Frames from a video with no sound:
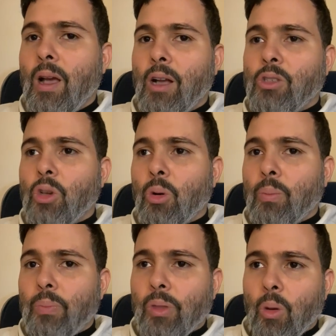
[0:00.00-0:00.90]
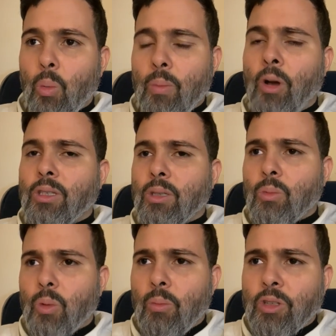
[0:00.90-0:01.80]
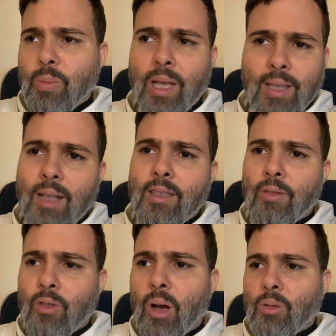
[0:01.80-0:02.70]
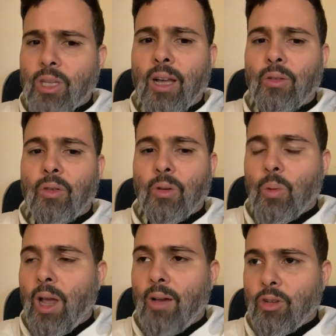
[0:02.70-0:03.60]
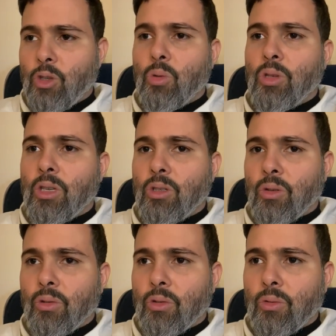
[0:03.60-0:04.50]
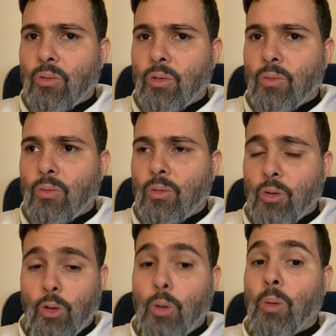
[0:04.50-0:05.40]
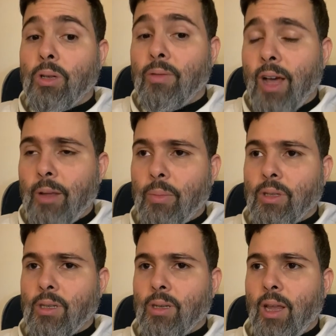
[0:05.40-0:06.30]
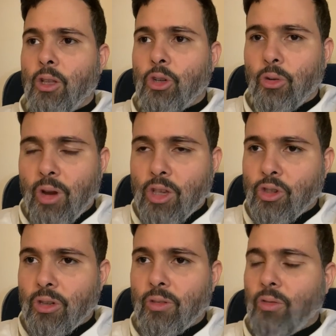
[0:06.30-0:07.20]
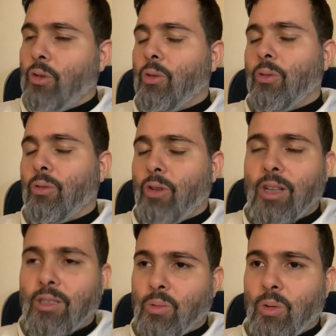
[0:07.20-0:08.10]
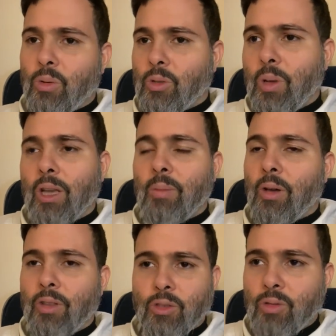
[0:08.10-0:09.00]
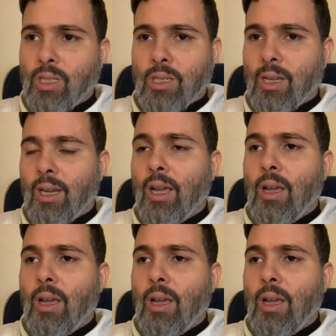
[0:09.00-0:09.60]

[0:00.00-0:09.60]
And so we must be attentive to ourselves, and we have a duty to human development and integration. A few friends, we were speaking about this recently,